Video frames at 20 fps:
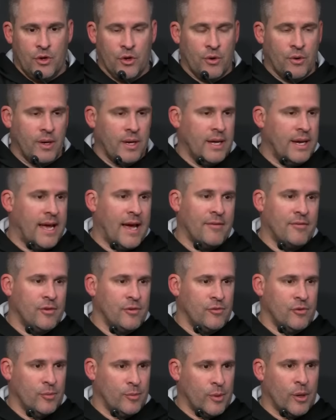during and
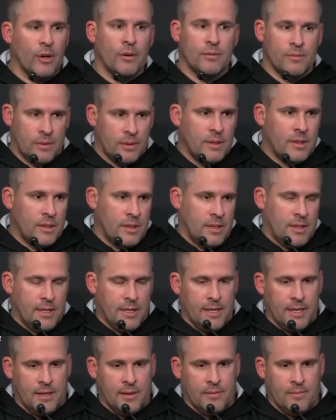after football.
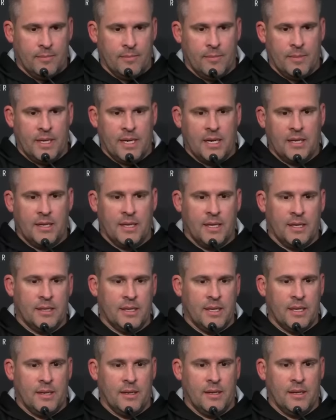And I think
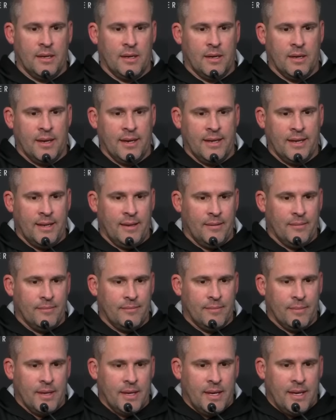that
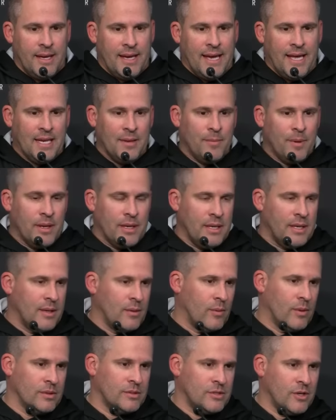anybody
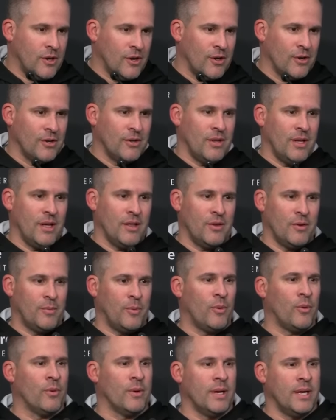that wants to argue the other
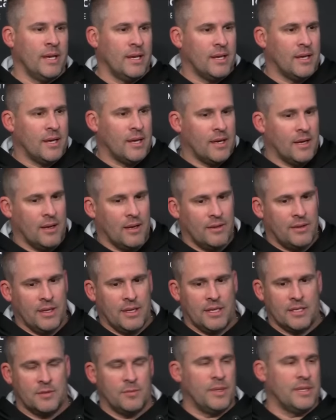point, I
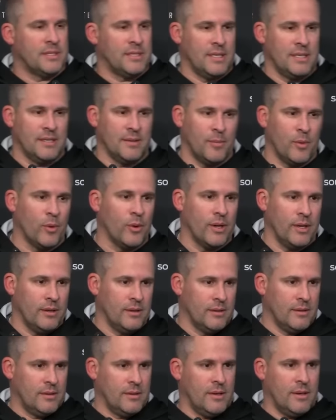think, is missing the point.
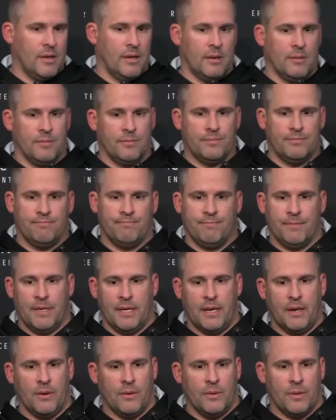
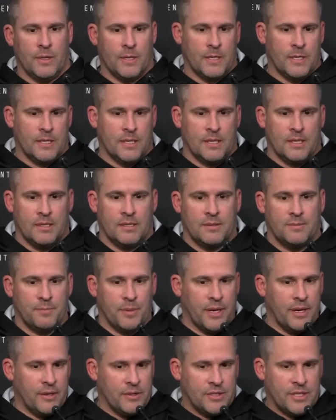You know,
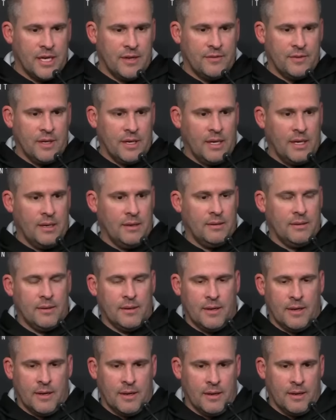player safety
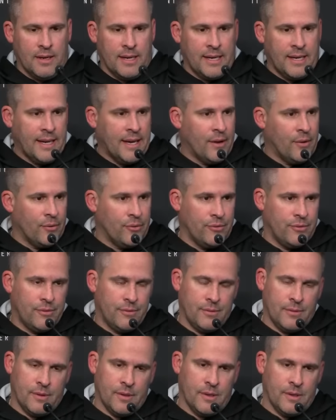and health